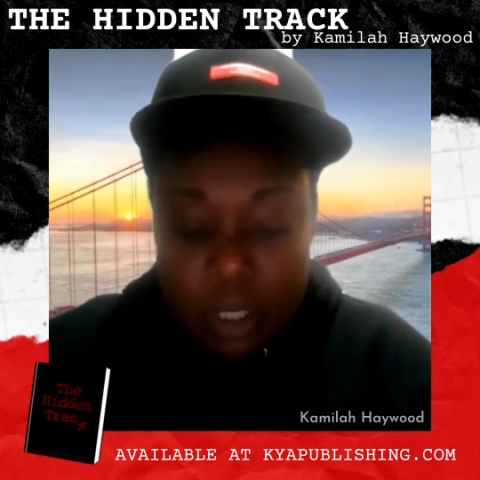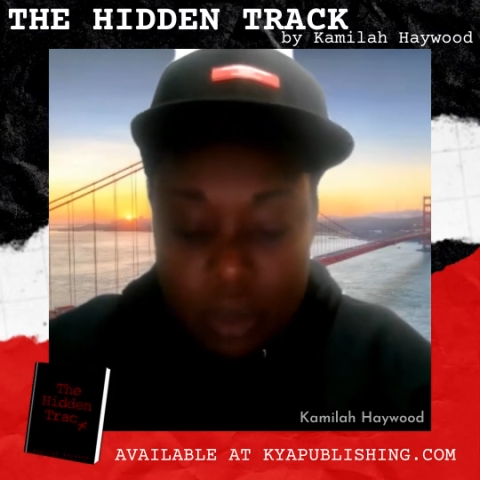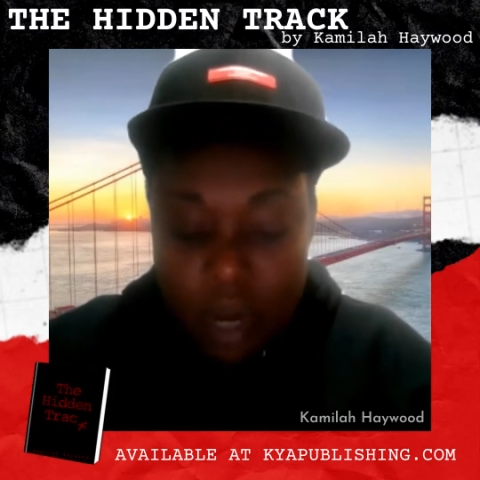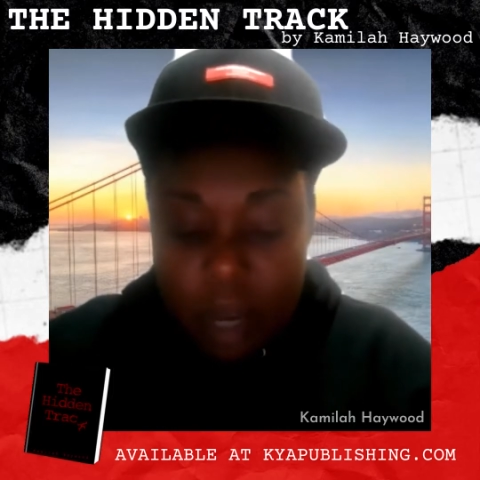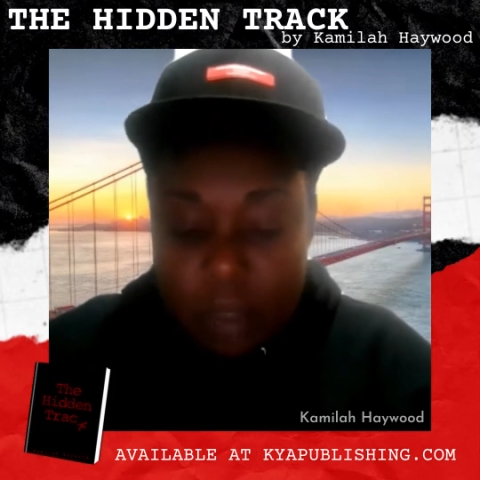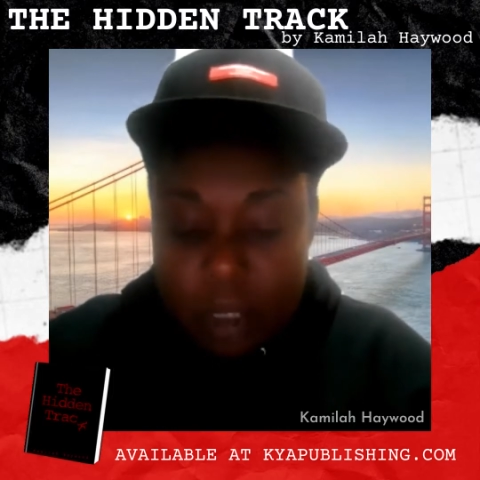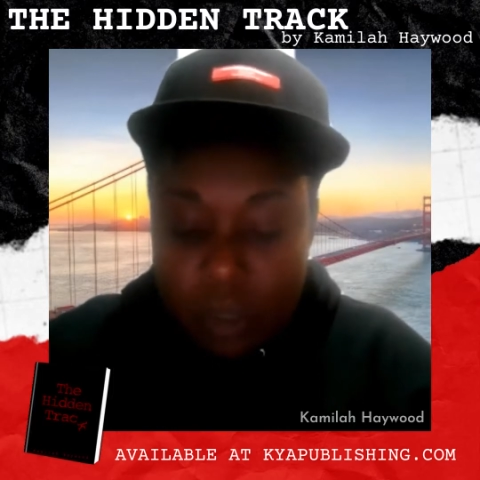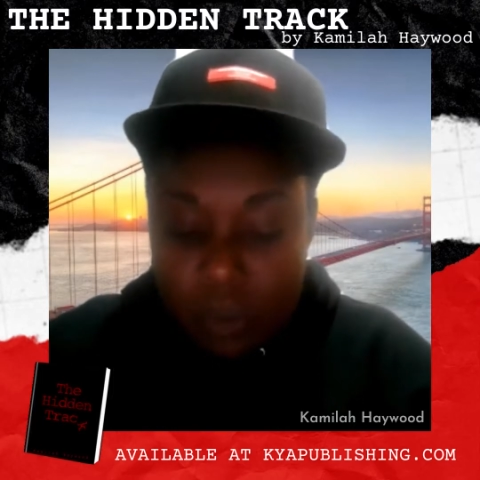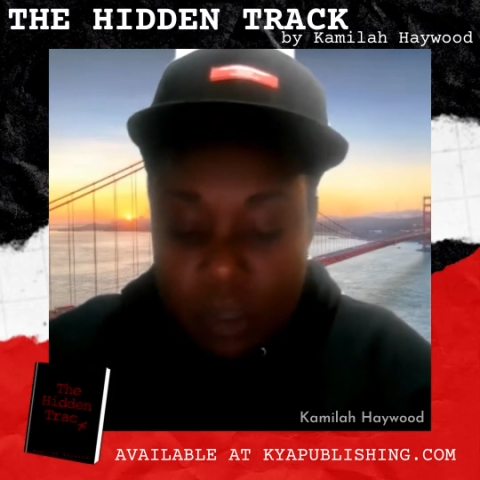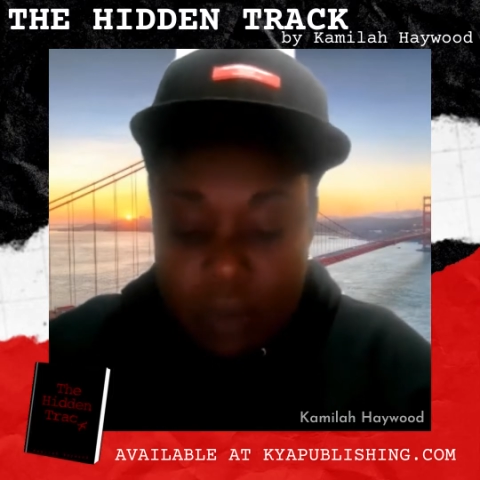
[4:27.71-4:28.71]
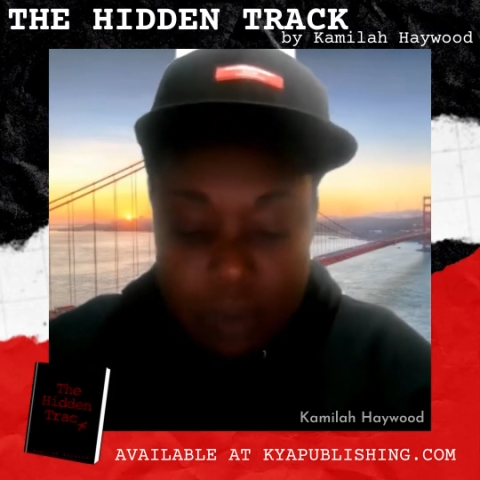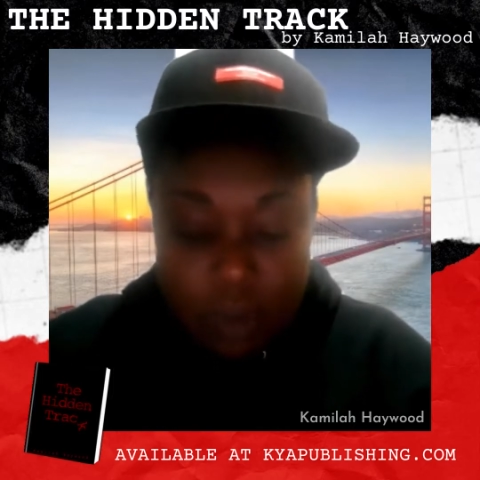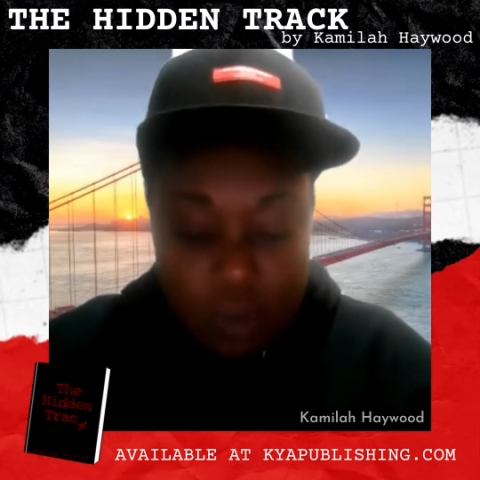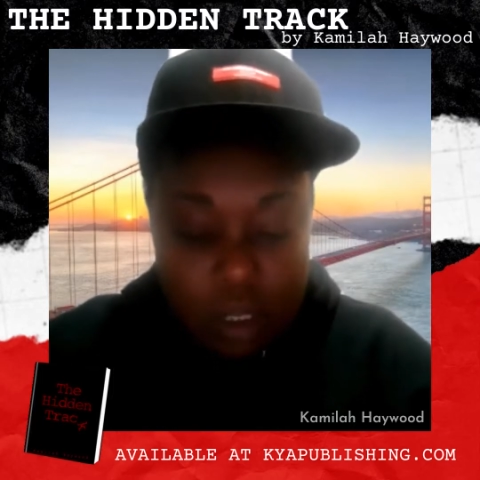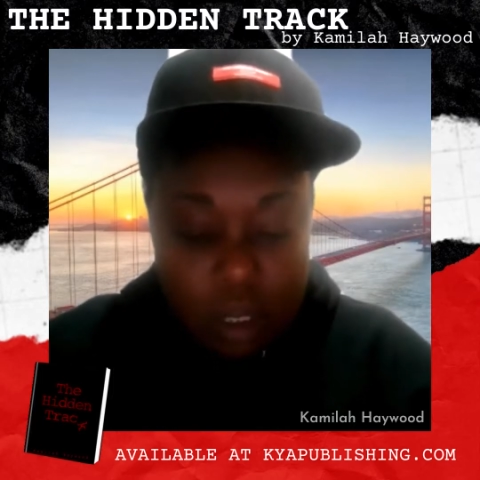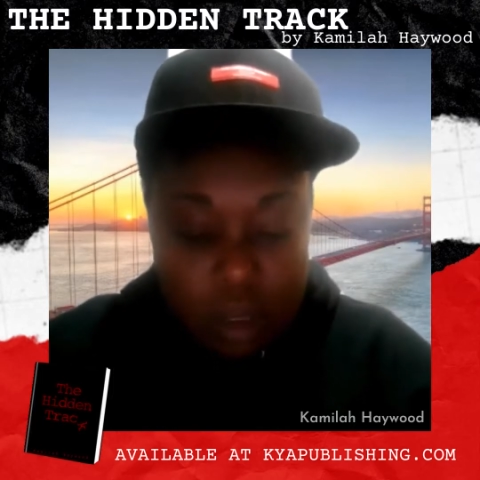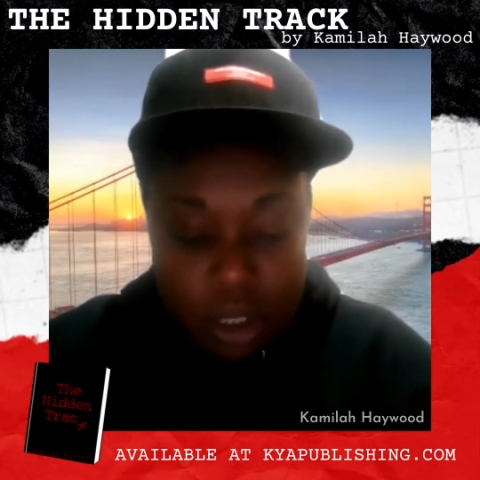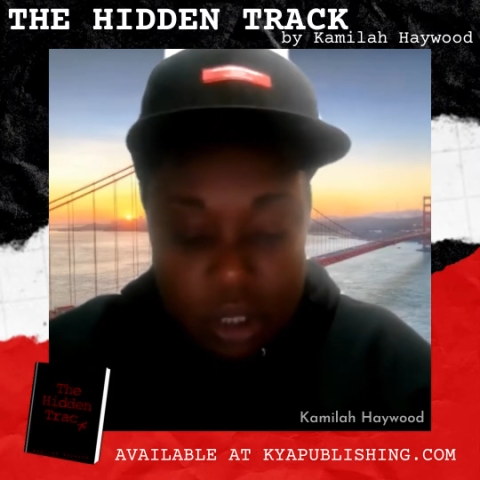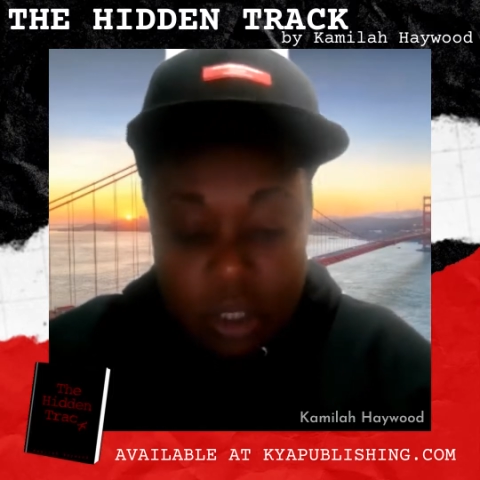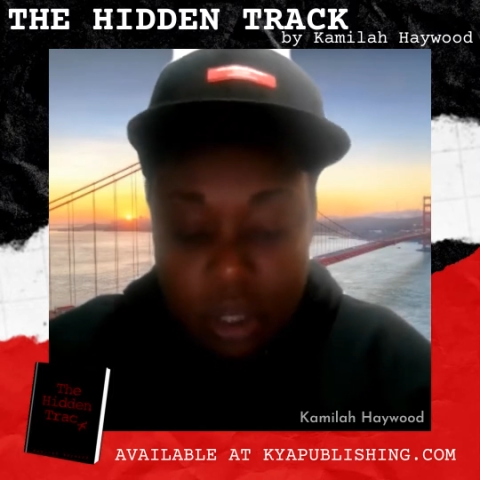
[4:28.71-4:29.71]
to grab his clothes off the hotel
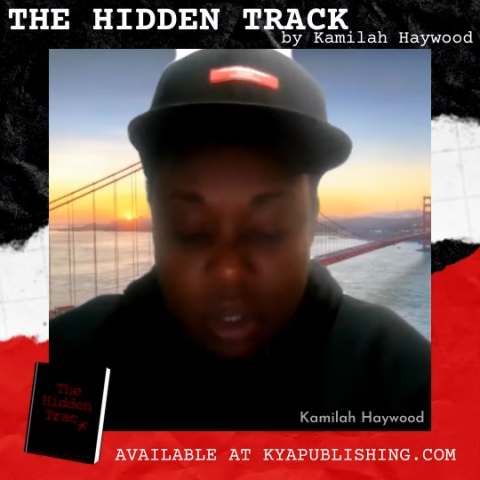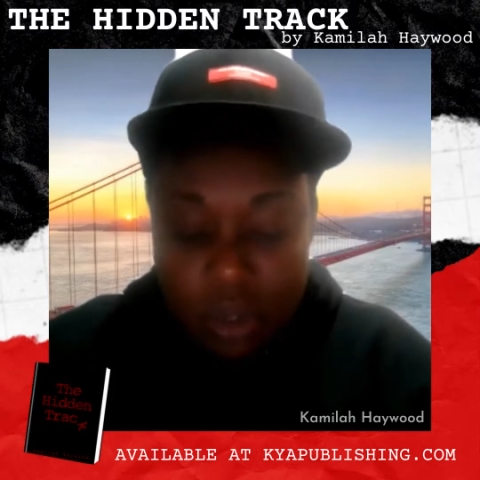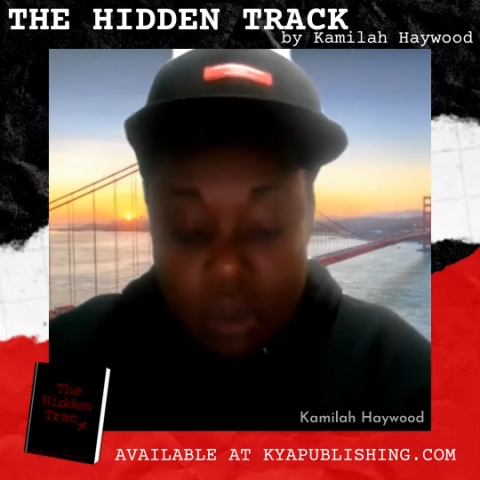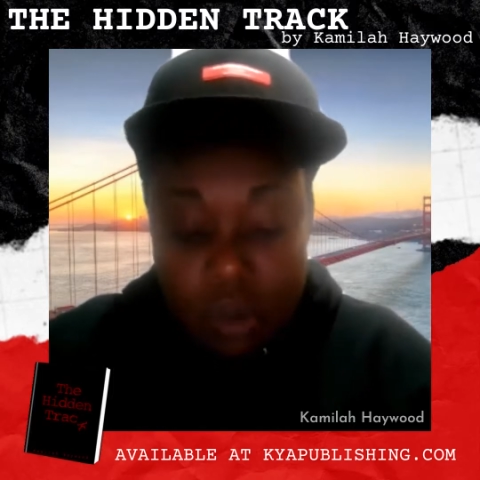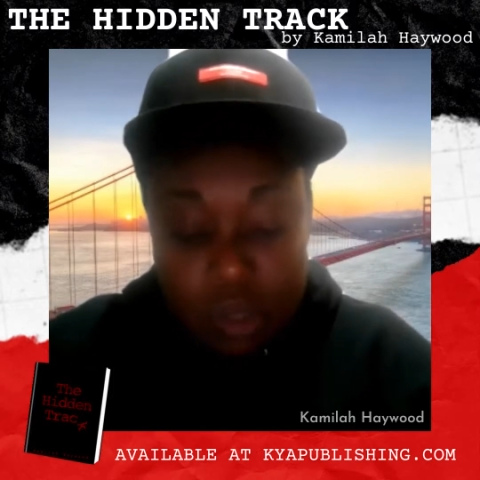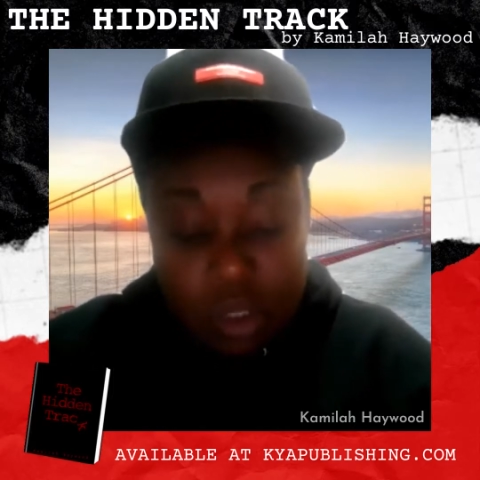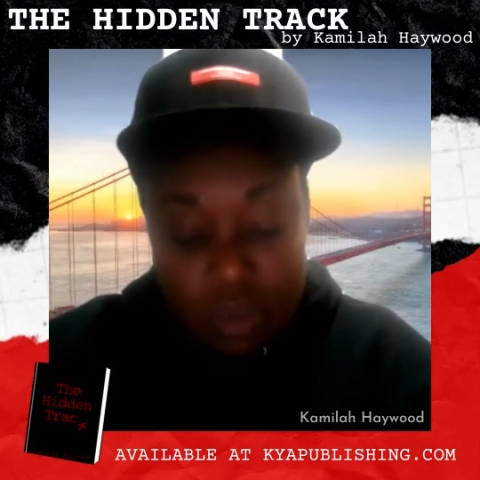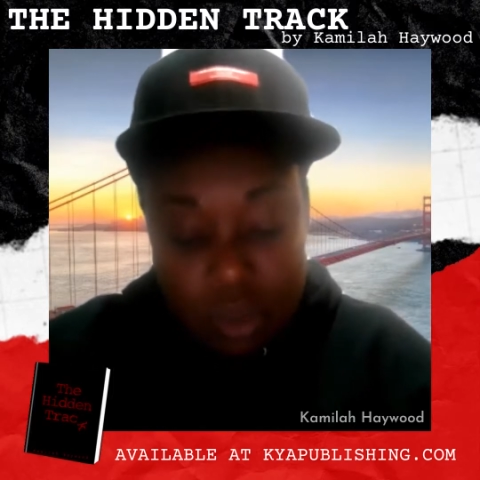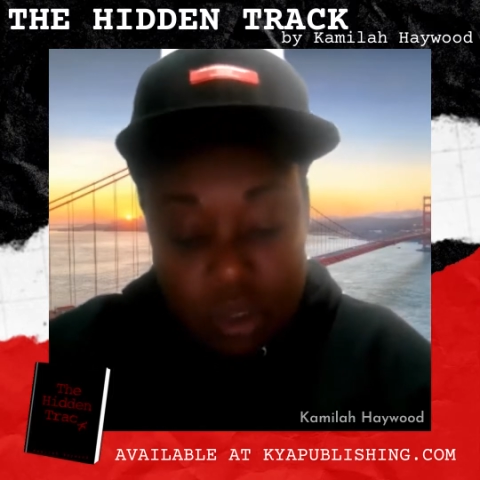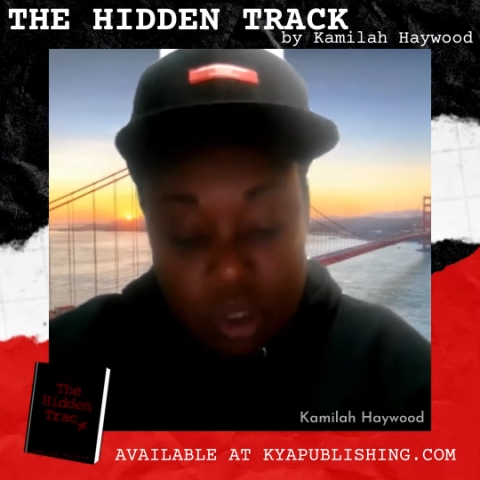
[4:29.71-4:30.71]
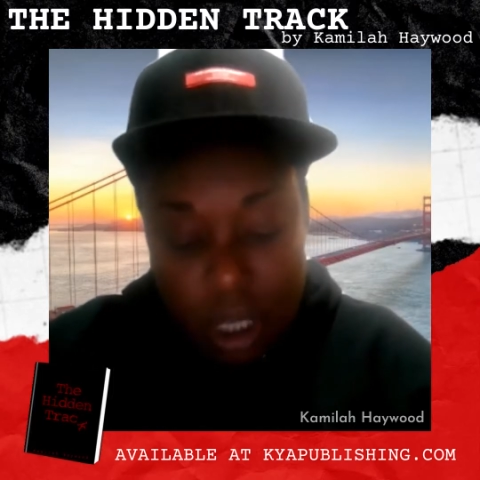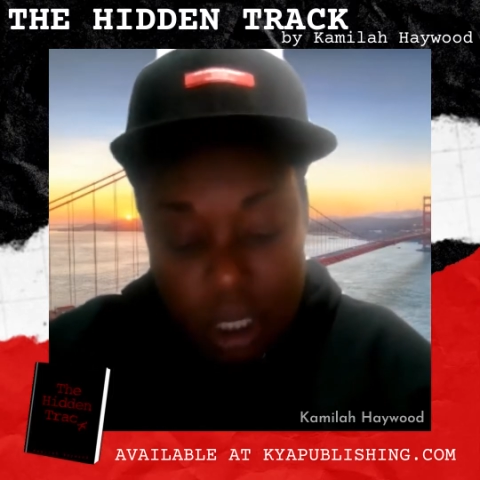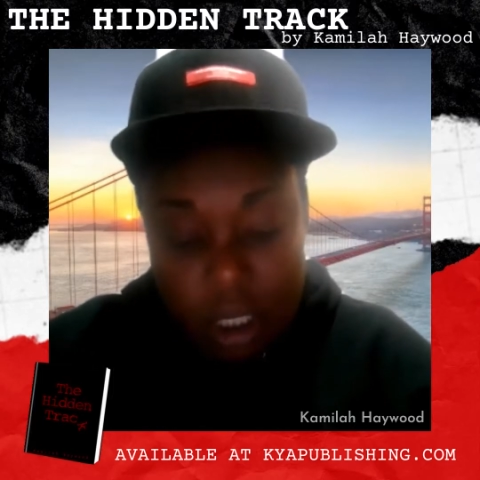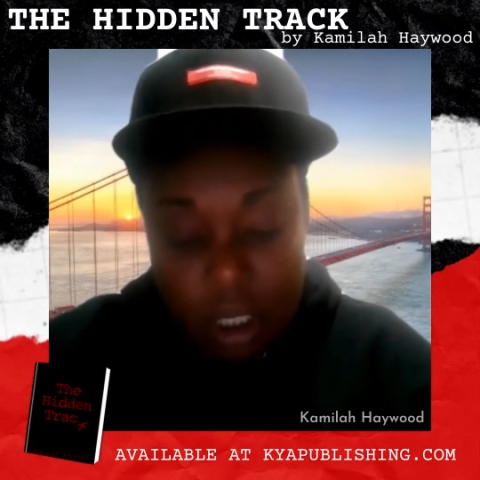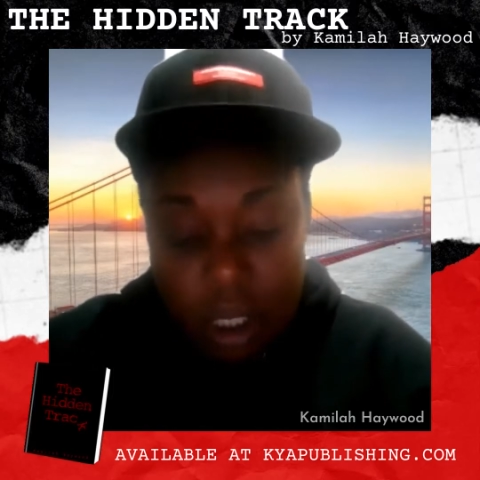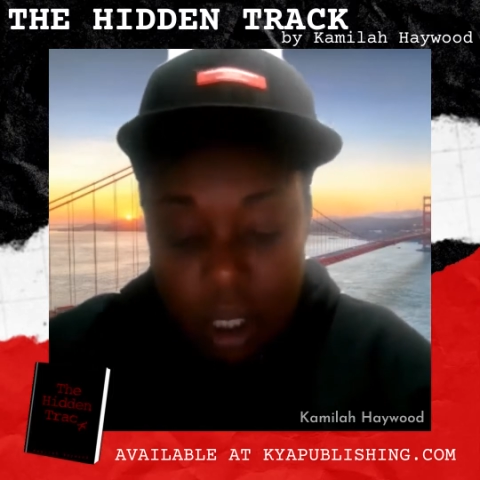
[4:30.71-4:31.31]
chair. You know the drill, Johnny.